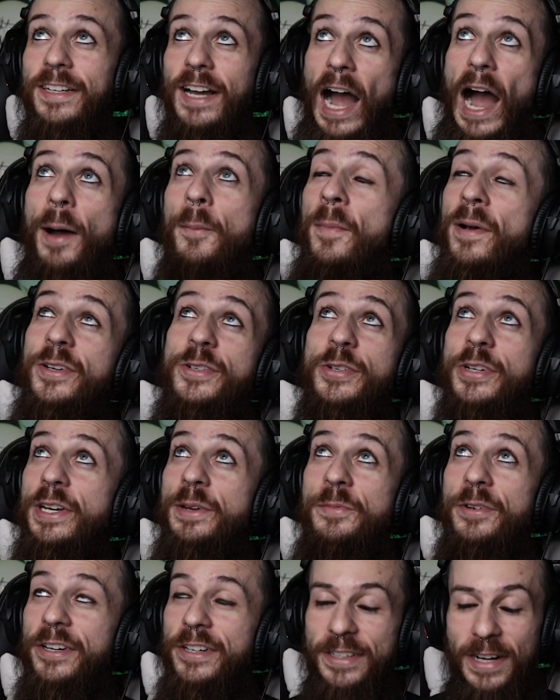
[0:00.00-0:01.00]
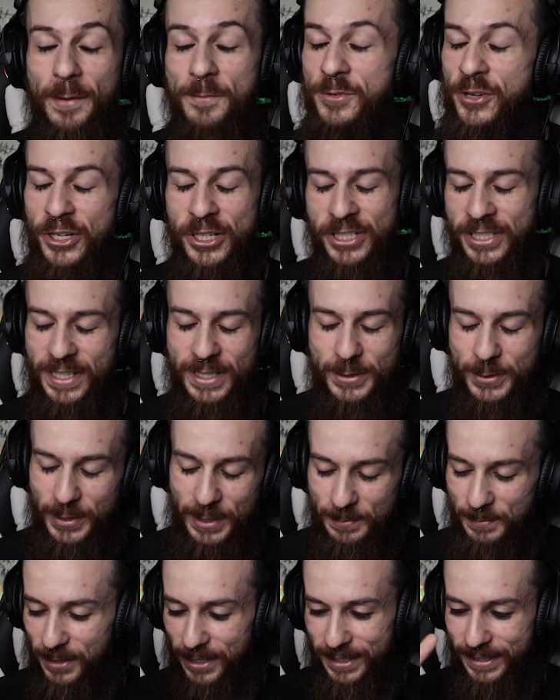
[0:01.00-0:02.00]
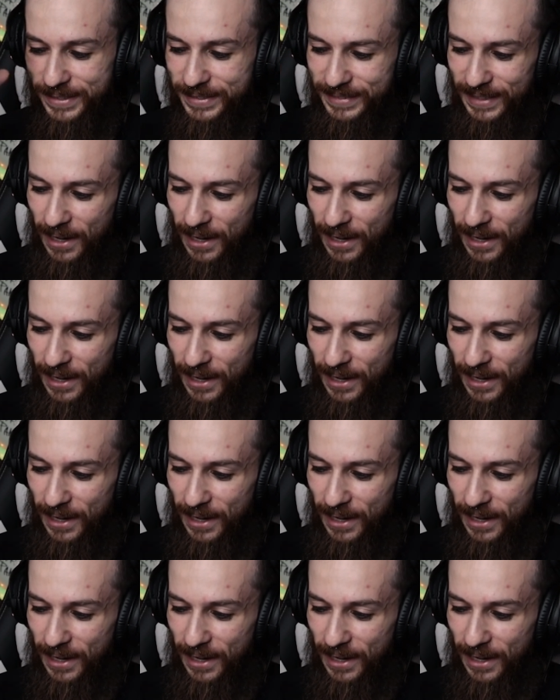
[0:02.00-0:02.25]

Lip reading: I'm a dreamer. I'm just a dreamer.